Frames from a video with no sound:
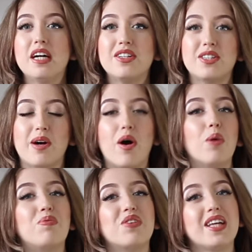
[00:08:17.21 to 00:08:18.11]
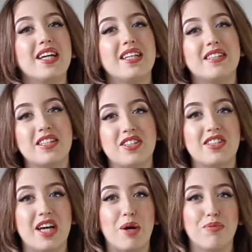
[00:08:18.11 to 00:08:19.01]
So hopefully this
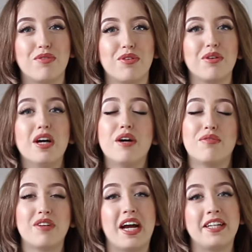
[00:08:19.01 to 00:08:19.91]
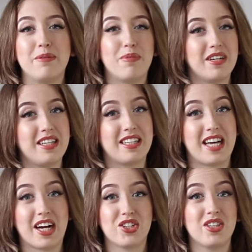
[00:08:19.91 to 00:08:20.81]
is helpful for anybody that
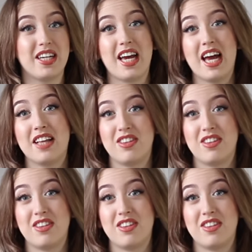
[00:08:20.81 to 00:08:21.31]
actually